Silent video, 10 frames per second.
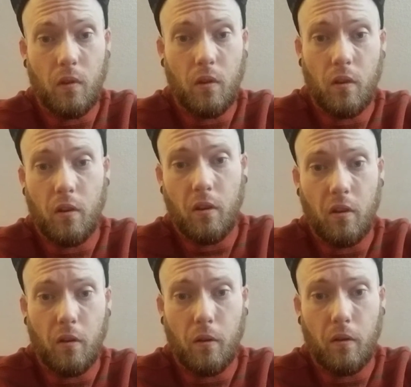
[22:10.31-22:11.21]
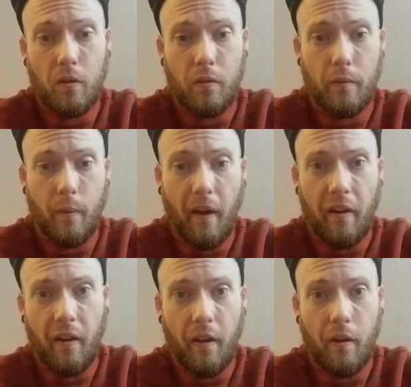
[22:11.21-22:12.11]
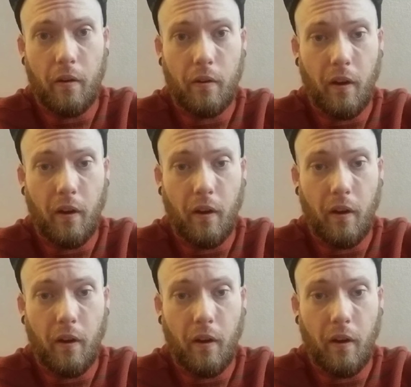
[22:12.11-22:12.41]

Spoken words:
Right now,